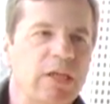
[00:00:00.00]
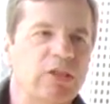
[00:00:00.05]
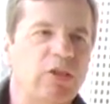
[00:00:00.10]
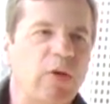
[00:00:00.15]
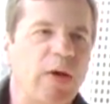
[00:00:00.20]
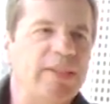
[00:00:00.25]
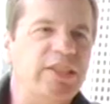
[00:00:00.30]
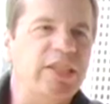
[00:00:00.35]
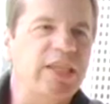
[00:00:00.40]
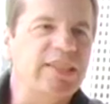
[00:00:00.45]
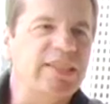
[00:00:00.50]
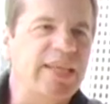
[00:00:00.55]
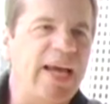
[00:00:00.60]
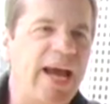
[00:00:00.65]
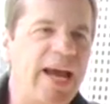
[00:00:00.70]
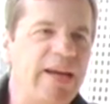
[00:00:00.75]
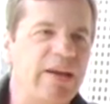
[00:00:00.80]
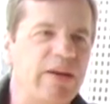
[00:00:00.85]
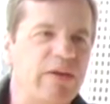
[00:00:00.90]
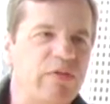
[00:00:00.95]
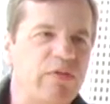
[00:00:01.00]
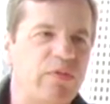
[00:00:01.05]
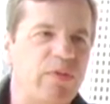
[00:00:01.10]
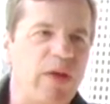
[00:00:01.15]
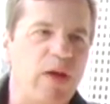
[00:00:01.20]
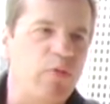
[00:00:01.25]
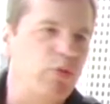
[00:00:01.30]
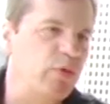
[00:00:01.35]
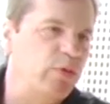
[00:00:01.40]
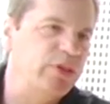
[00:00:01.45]
So I just kind of,
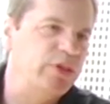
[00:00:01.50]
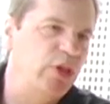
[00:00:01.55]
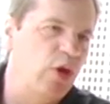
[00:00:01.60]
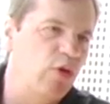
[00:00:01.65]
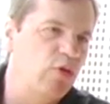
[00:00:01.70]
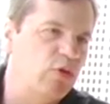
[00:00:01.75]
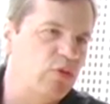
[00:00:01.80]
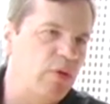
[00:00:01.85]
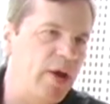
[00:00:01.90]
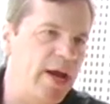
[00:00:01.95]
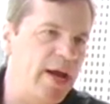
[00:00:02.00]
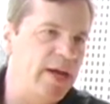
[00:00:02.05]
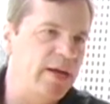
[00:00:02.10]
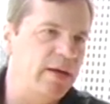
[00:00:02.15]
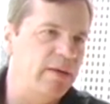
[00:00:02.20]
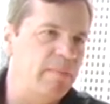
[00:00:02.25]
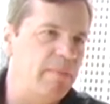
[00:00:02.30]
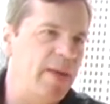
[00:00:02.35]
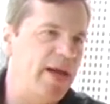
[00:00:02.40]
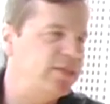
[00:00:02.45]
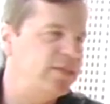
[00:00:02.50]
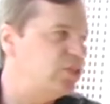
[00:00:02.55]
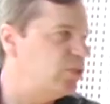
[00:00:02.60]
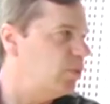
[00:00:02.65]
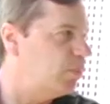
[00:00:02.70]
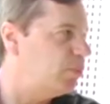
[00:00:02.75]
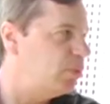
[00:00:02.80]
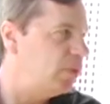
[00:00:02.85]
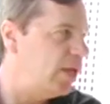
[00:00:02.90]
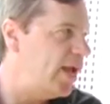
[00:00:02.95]
there was no grand
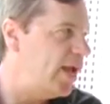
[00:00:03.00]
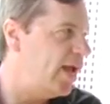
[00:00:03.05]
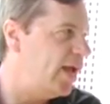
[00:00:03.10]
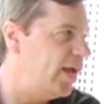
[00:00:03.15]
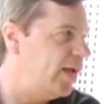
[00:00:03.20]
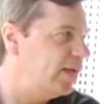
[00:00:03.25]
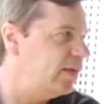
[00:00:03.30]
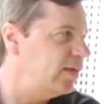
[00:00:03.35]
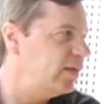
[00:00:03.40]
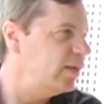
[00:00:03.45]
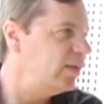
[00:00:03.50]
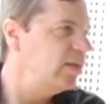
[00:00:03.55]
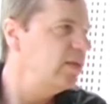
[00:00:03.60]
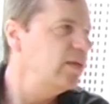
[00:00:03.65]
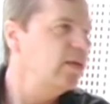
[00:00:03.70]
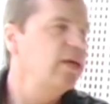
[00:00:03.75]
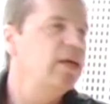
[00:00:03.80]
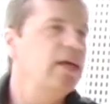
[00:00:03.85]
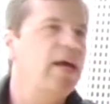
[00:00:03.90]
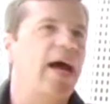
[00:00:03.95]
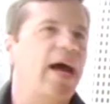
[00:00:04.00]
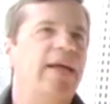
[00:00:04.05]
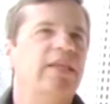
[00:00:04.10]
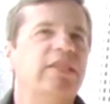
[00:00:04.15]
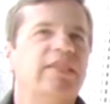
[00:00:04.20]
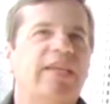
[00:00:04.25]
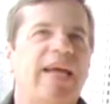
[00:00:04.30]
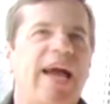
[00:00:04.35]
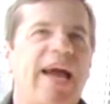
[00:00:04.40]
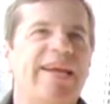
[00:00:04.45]
master plan, I
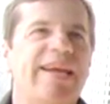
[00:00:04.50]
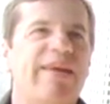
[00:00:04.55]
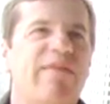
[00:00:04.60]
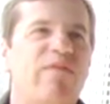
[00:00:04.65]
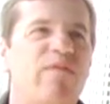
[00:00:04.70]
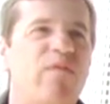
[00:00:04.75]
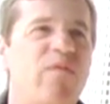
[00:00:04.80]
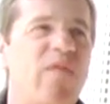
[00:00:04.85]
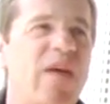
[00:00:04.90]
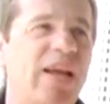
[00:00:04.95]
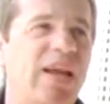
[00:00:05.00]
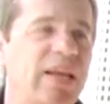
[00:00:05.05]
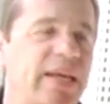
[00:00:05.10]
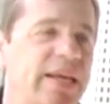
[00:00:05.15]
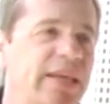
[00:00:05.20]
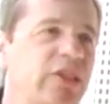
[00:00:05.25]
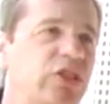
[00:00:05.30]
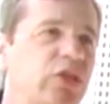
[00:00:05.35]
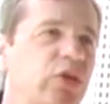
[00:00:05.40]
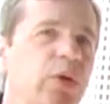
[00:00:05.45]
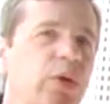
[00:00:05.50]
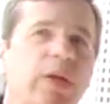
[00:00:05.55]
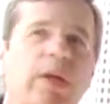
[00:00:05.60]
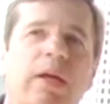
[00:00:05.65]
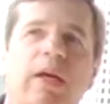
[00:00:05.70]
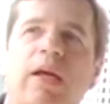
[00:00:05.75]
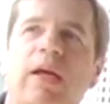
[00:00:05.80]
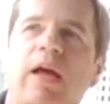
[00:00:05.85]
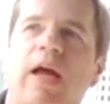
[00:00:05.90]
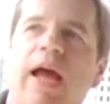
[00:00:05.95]
just kind of fell into it.
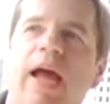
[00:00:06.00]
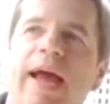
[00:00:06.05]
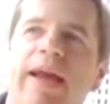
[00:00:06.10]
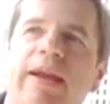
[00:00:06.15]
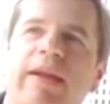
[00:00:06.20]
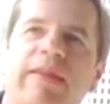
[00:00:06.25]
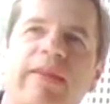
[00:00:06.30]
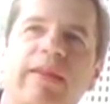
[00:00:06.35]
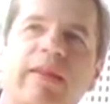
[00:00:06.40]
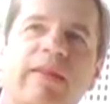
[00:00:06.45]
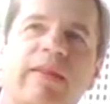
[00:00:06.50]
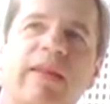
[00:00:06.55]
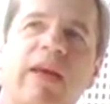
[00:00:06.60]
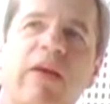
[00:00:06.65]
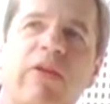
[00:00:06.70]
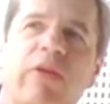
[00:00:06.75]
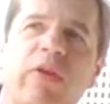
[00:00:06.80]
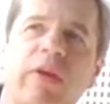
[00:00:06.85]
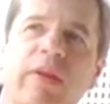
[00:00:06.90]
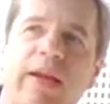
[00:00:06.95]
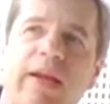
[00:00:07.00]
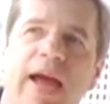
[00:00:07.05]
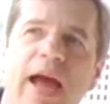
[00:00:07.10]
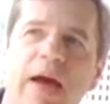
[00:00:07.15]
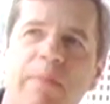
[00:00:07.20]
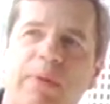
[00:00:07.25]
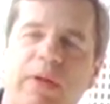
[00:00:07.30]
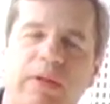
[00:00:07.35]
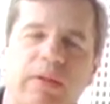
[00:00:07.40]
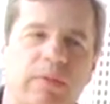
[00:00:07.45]
And the other thing that
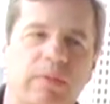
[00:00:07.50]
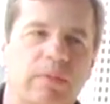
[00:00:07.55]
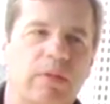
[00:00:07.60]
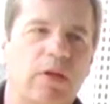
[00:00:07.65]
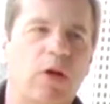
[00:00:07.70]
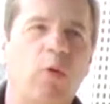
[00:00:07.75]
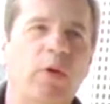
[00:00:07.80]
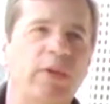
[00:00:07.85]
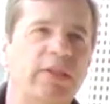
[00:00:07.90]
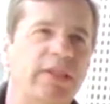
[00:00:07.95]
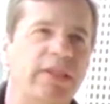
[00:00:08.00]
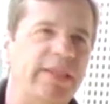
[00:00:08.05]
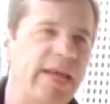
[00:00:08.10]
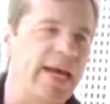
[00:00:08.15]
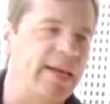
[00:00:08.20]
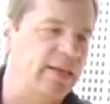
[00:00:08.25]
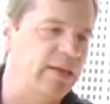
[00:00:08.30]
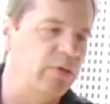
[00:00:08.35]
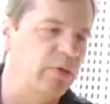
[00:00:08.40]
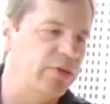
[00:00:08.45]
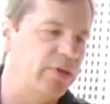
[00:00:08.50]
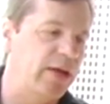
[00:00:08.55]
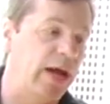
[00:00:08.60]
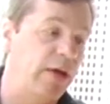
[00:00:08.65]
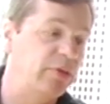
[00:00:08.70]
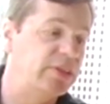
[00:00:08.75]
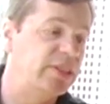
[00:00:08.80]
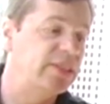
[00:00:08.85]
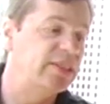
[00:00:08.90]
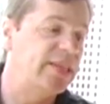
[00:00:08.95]
happened coincidentally with it,
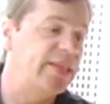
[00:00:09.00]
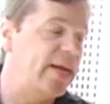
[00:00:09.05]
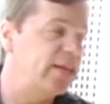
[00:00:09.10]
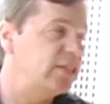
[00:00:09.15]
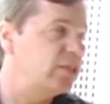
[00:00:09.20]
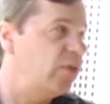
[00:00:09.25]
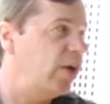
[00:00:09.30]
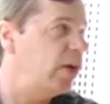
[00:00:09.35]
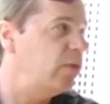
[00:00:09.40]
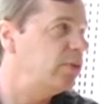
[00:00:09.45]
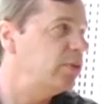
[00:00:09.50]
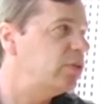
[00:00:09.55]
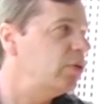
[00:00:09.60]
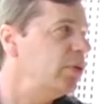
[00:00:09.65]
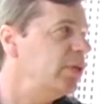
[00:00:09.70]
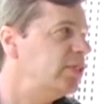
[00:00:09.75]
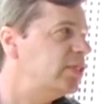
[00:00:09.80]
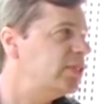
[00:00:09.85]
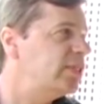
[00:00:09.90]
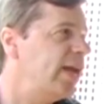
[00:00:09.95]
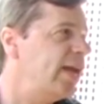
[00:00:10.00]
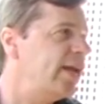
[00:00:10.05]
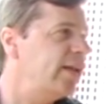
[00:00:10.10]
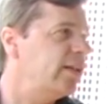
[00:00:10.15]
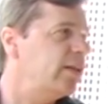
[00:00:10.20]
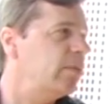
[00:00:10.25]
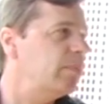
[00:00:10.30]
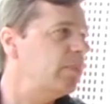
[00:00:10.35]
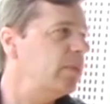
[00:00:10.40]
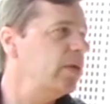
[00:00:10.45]
I was dissatisfied with doing
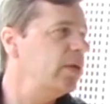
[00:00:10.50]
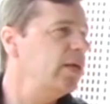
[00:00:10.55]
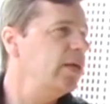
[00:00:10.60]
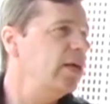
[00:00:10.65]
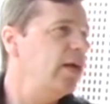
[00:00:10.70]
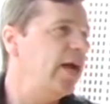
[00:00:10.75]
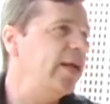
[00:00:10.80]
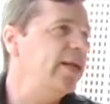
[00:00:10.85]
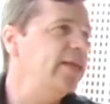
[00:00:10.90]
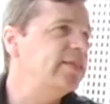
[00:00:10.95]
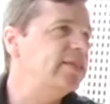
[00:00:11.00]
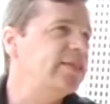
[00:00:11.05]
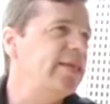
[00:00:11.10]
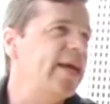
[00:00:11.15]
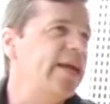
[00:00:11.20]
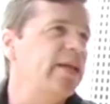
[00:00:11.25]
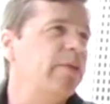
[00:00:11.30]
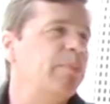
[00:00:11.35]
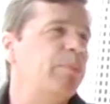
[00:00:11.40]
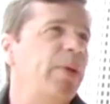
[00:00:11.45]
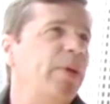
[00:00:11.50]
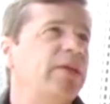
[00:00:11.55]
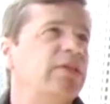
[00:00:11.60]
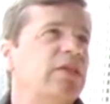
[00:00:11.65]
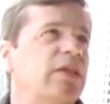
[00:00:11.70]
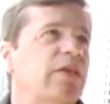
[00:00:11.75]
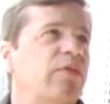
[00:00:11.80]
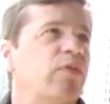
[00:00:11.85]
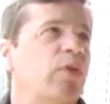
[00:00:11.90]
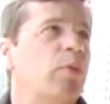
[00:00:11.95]
stand-up. I did stand-up
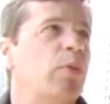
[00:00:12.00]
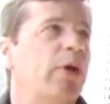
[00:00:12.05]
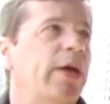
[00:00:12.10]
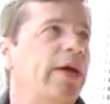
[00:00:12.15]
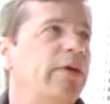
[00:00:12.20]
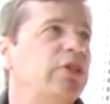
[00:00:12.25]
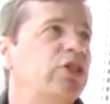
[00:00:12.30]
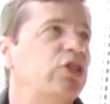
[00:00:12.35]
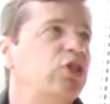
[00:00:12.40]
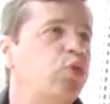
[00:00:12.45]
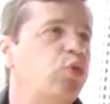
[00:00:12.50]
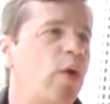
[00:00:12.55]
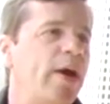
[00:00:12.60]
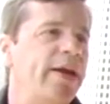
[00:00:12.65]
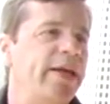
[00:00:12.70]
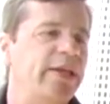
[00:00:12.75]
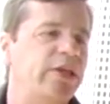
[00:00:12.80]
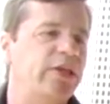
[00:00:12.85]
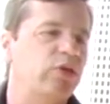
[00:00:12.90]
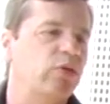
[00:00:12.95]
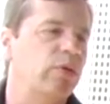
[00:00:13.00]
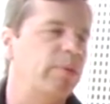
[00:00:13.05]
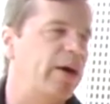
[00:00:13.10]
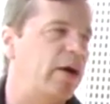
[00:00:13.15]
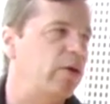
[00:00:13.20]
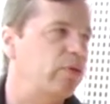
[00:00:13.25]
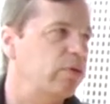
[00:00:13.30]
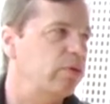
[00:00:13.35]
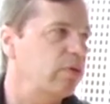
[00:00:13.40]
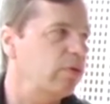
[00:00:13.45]
basically from when I was 20 to
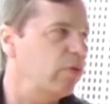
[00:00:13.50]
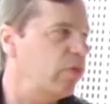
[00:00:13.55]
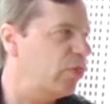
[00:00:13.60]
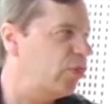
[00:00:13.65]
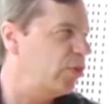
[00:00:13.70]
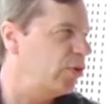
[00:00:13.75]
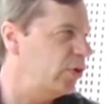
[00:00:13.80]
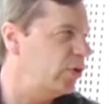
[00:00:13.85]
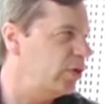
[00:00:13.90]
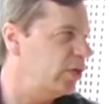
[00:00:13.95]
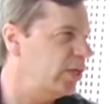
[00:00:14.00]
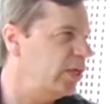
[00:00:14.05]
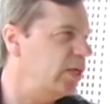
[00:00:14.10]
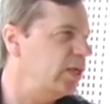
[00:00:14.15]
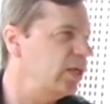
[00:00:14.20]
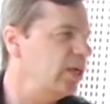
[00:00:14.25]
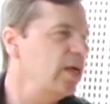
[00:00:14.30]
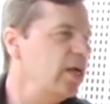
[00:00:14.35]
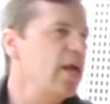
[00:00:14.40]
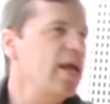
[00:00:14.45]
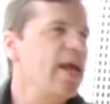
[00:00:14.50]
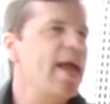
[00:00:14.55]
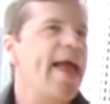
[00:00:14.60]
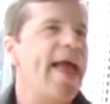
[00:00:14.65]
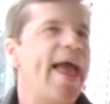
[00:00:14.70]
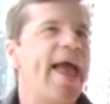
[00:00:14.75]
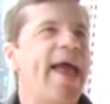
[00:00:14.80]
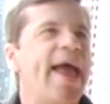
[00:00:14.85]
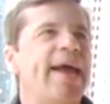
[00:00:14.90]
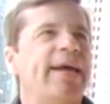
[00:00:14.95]
about 30.
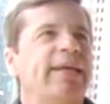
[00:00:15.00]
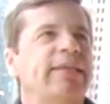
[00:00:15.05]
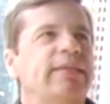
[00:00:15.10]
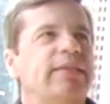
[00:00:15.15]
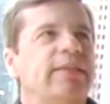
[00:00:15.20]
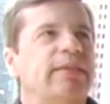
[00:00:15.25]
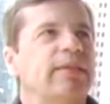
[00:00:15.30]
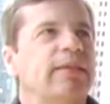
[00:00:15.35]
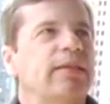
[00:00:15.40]
And